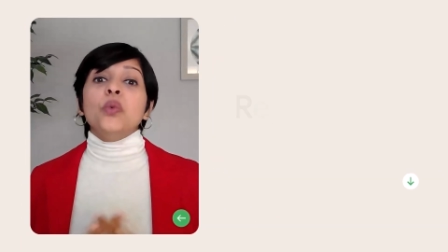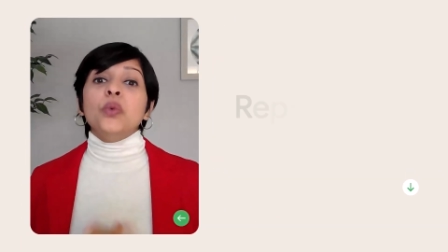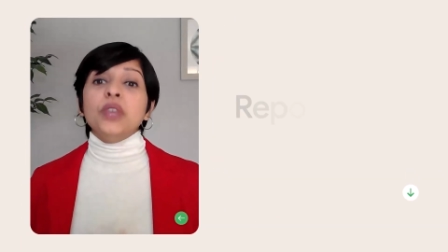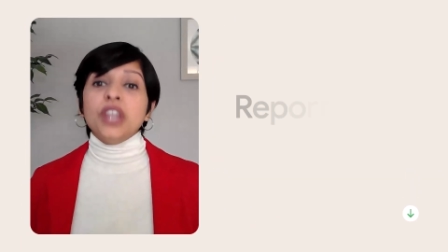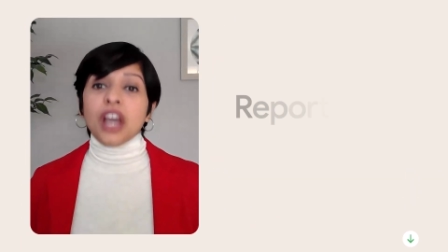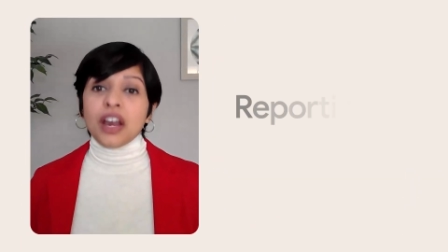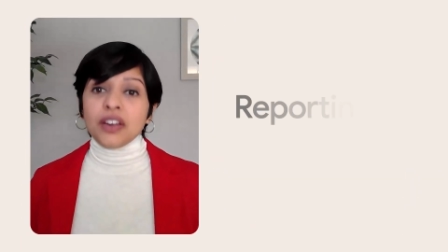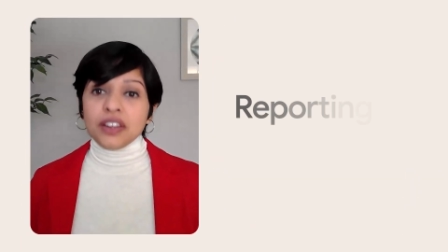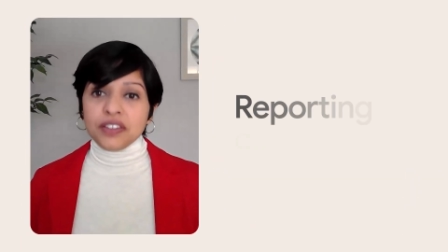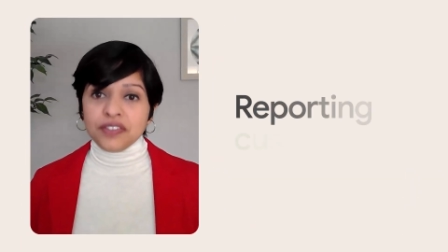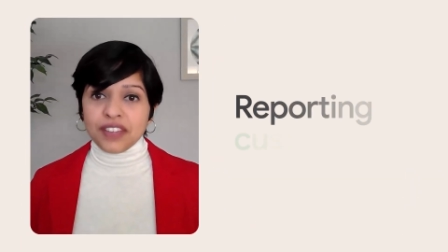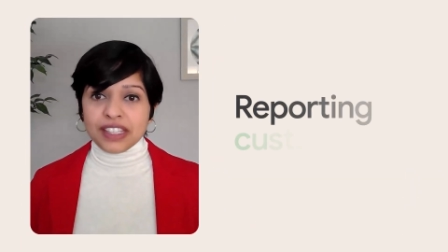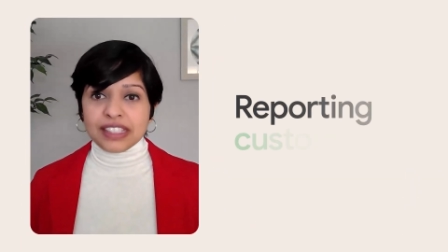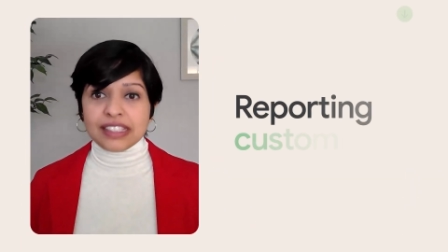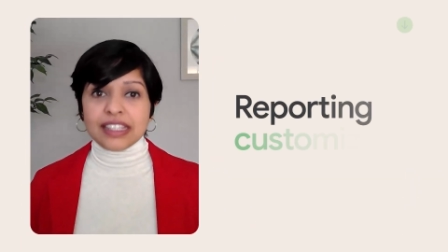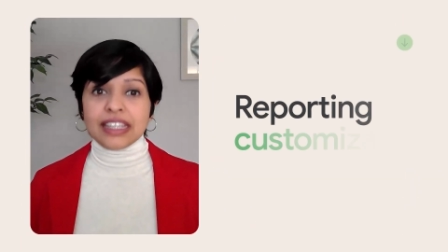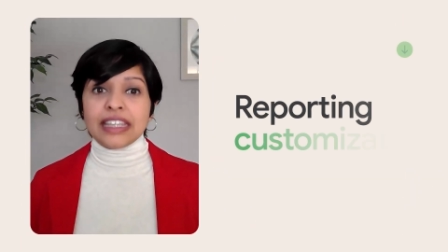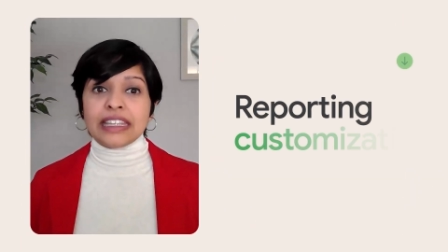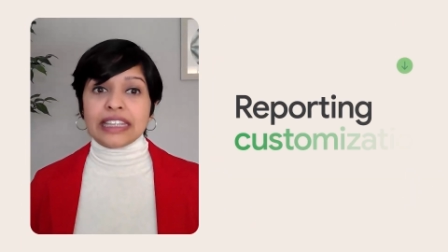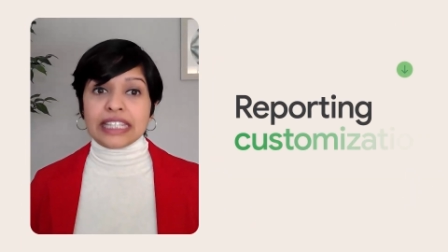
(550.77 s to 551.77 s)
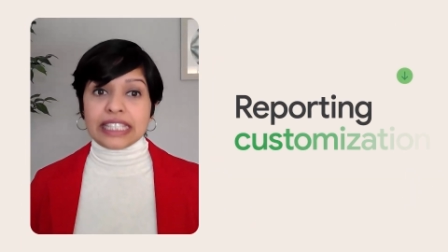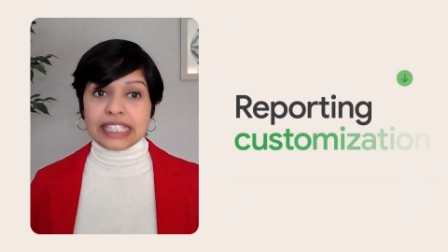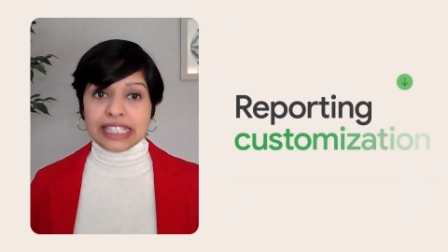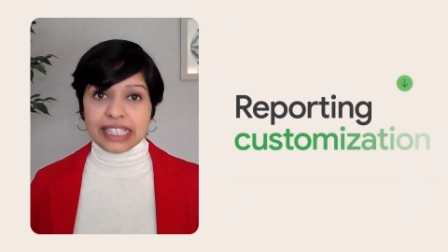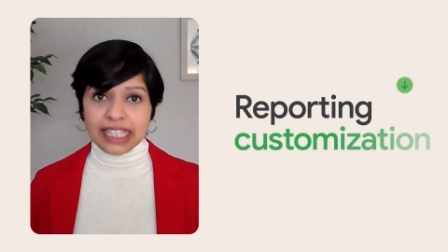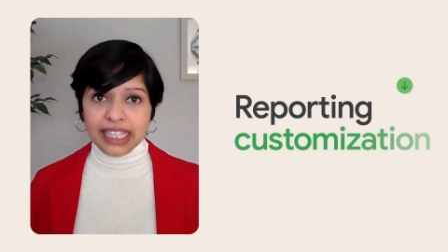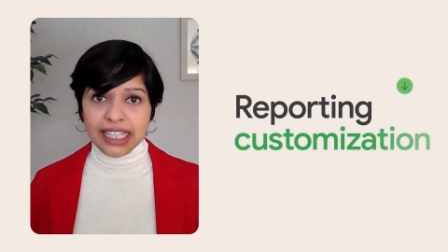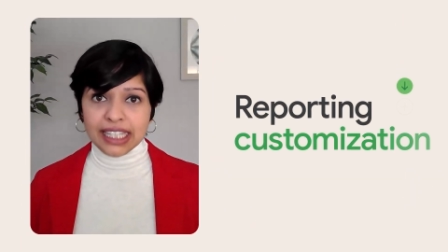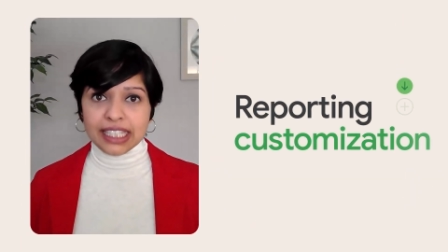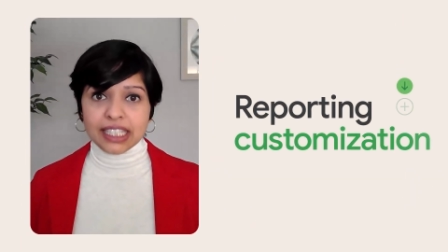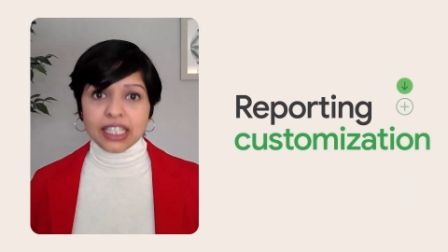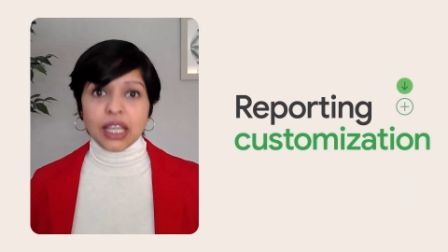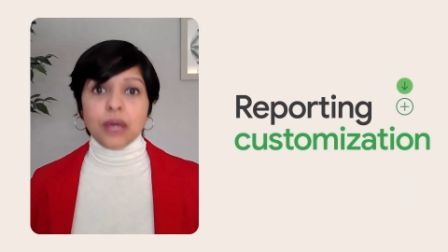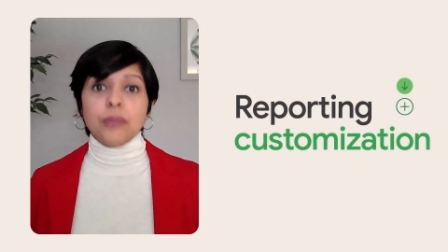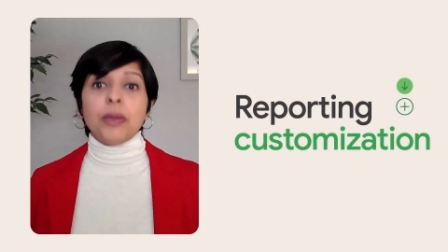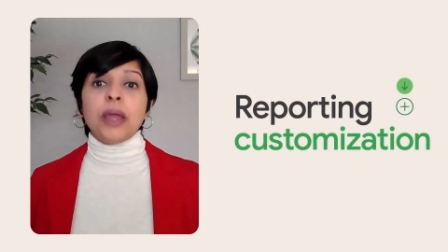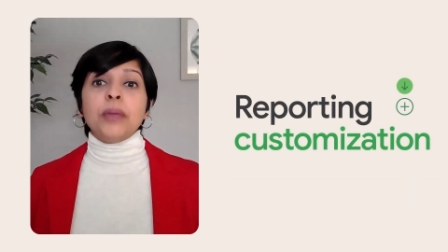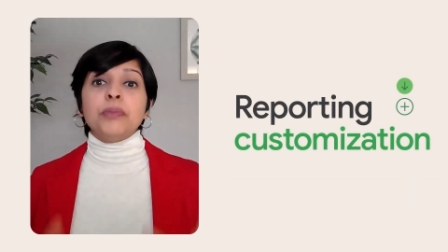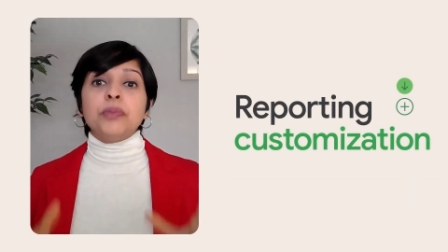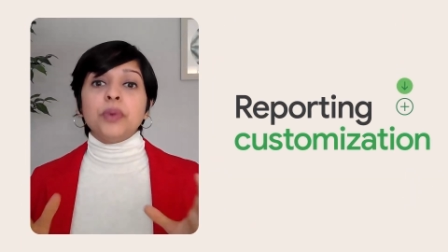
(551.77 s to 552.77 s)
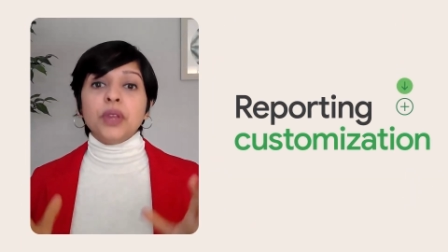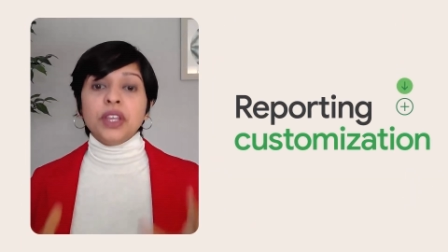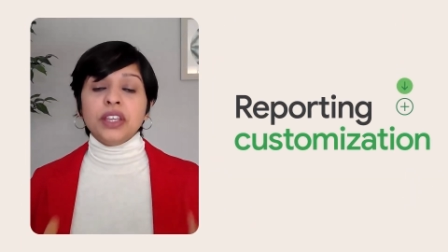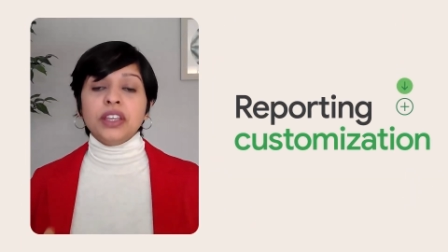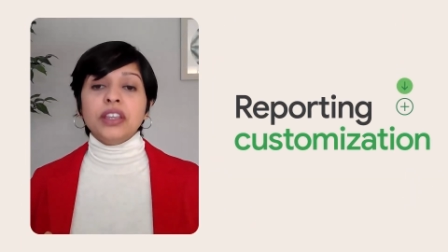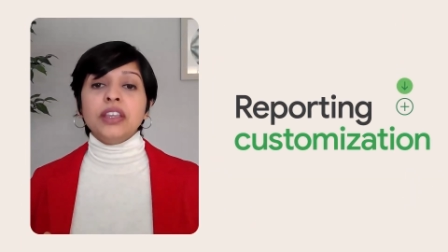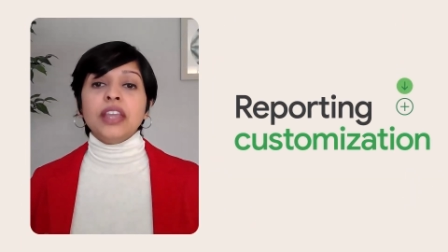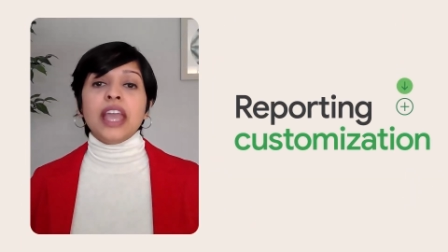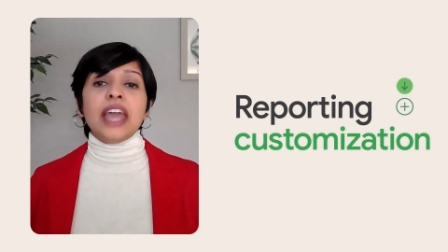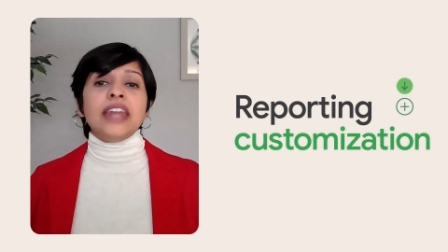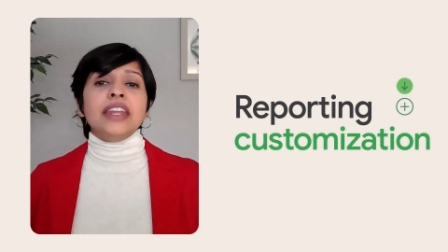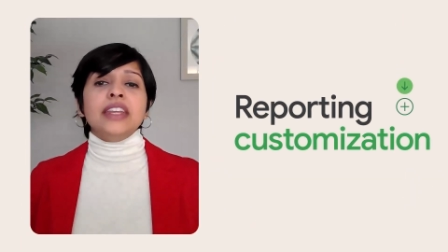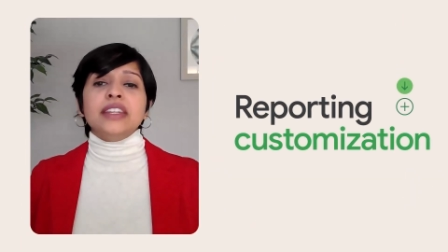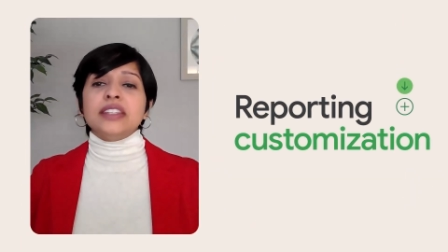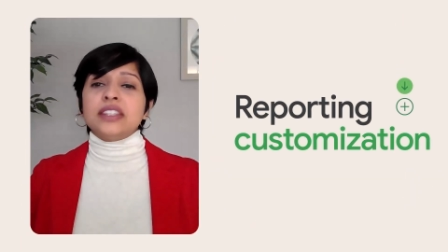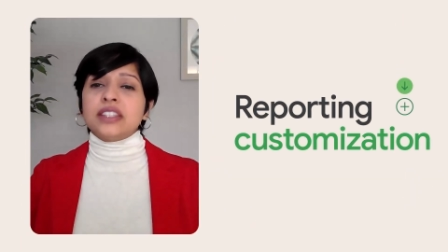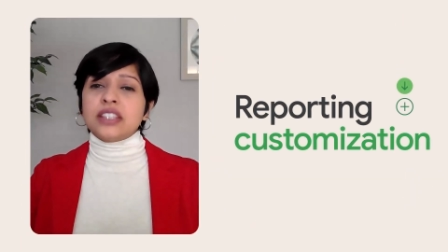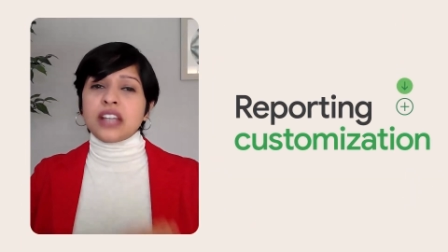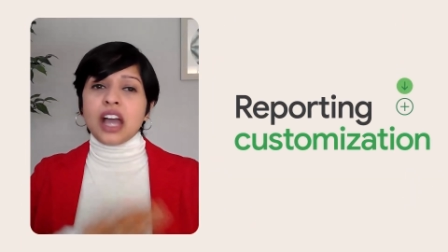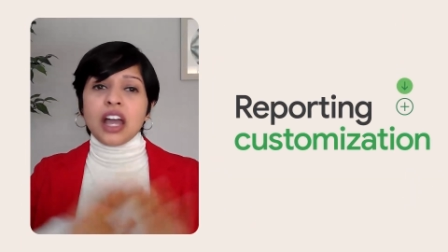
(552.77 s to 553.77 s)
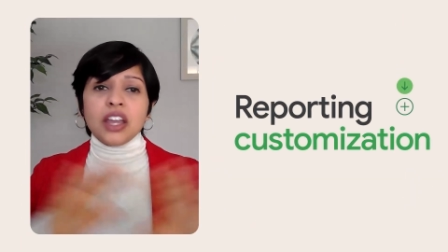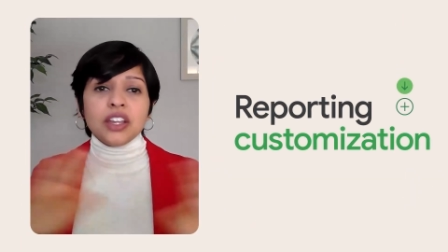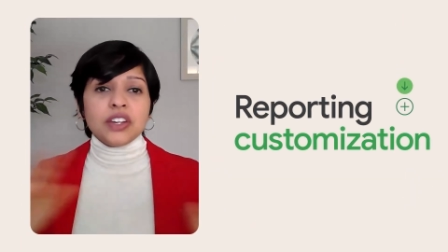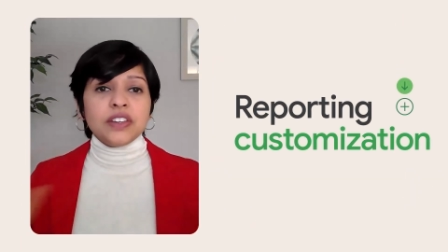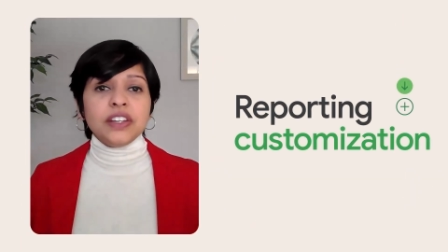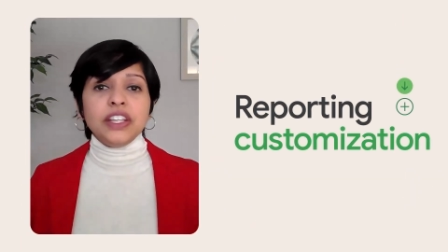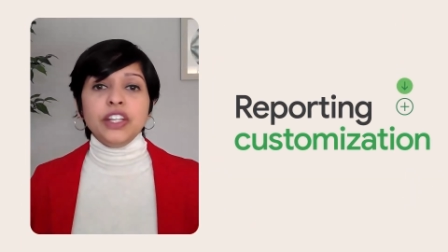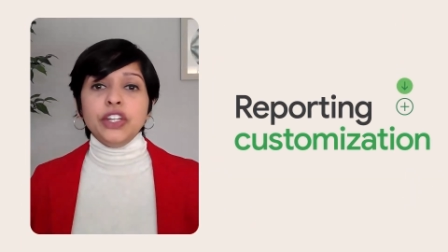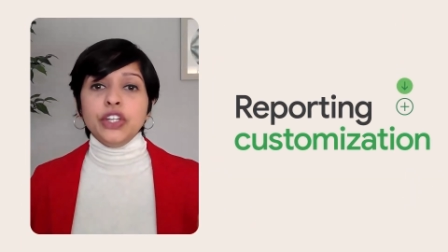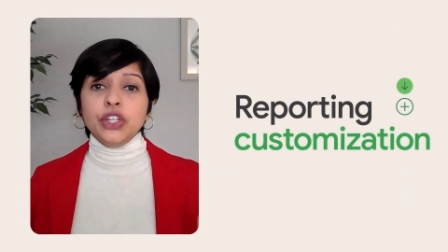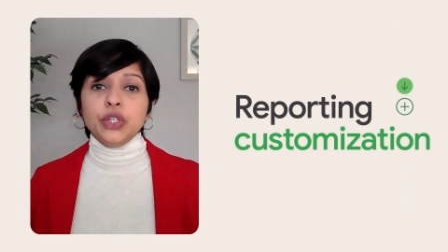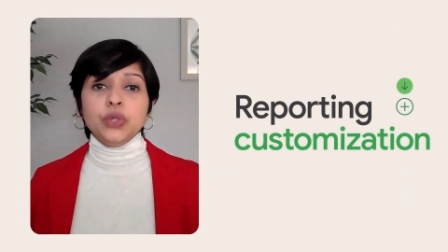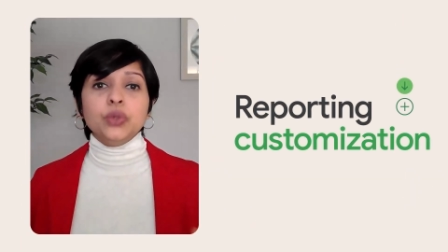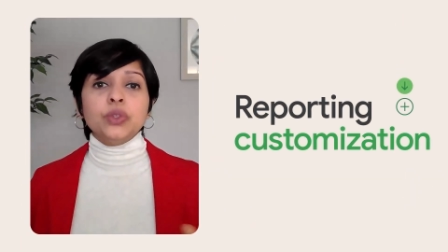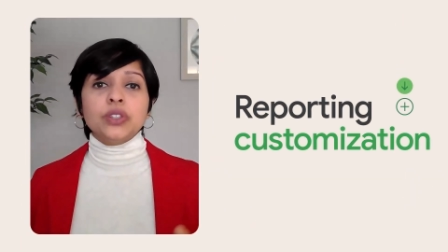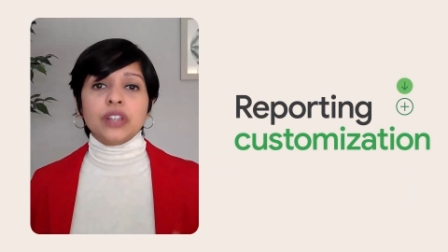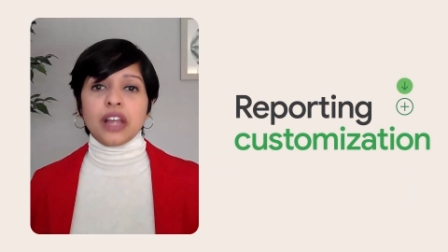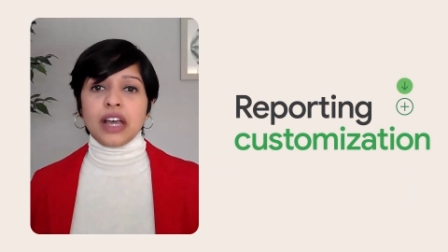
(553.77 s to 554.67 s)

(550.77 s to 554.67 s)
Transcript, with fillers: We are investing in this need by bringing an entirely new